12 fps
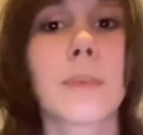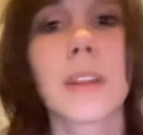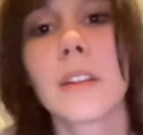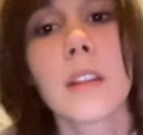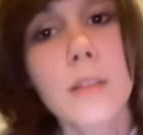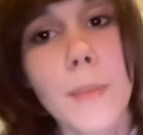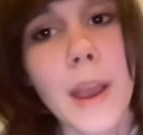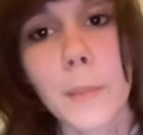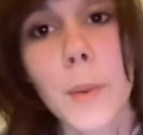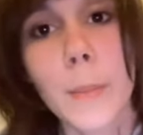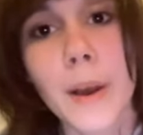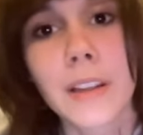in the back
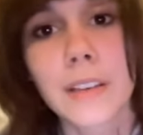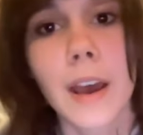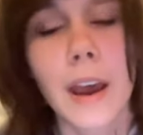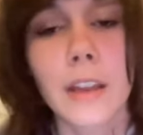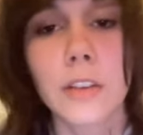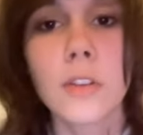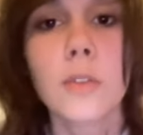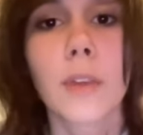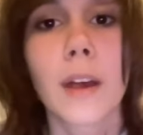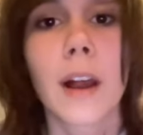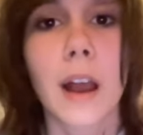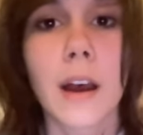of my mind, I knew
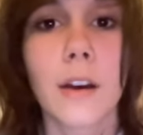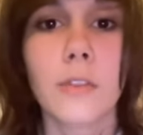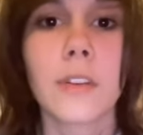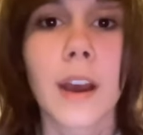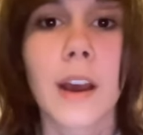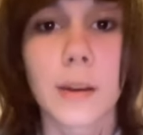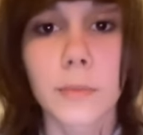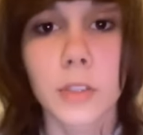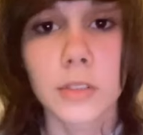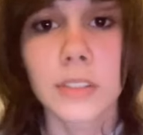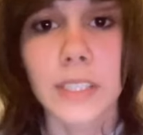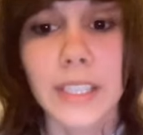that, oh yeah, I'm
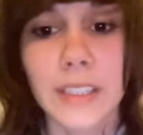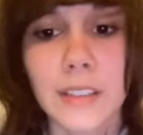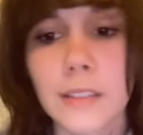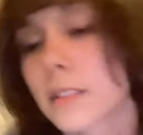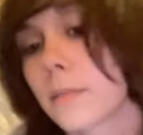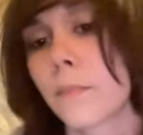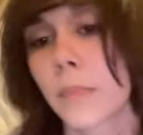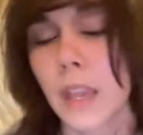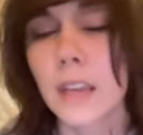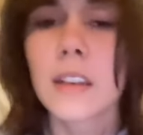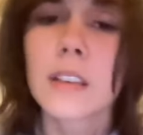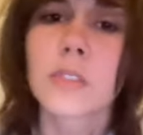gonna like this.
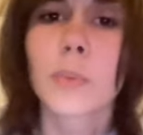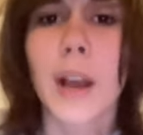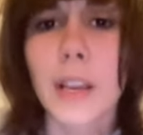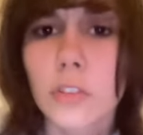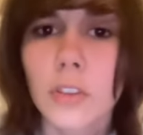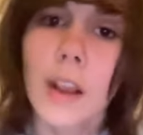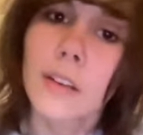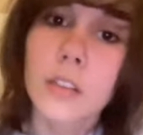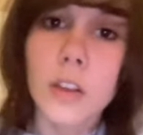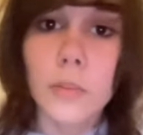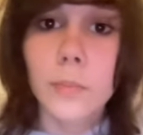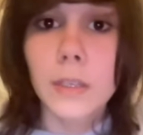And guess what? I cracked
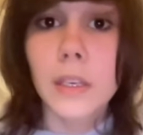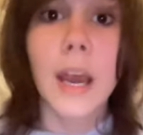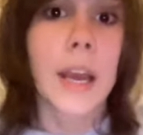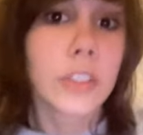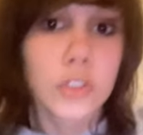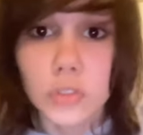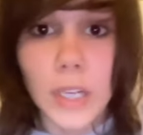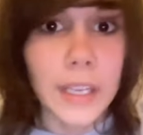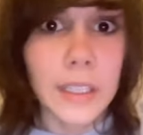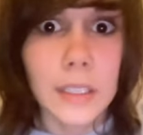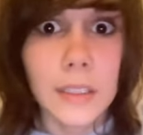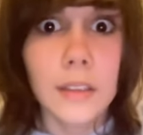it open, I
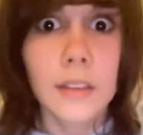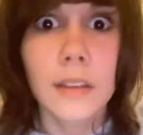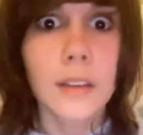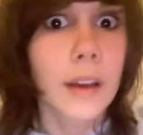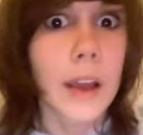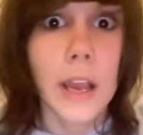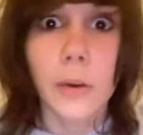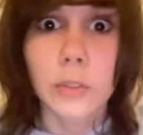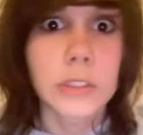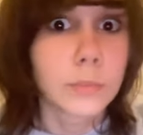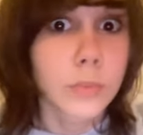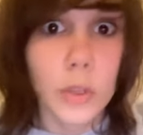drank it, I
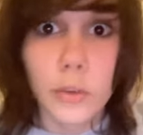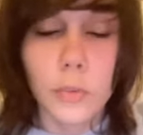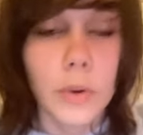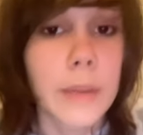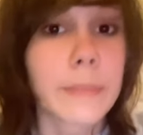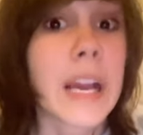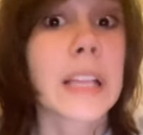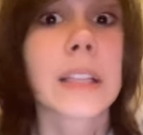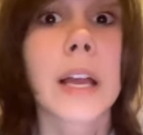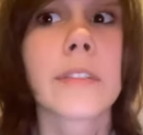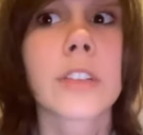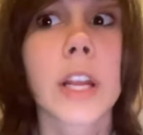was blown away. My
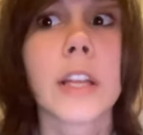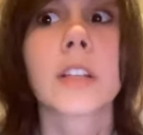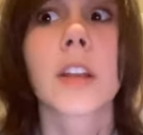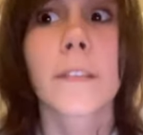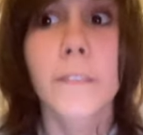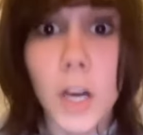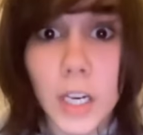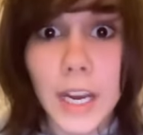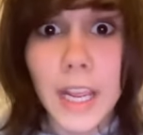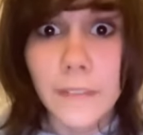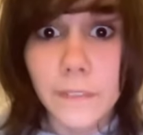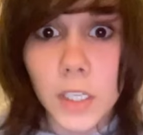life changed
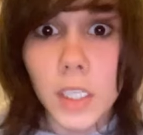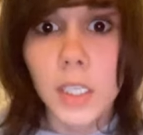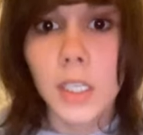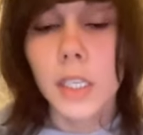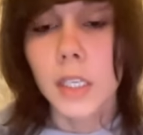forever.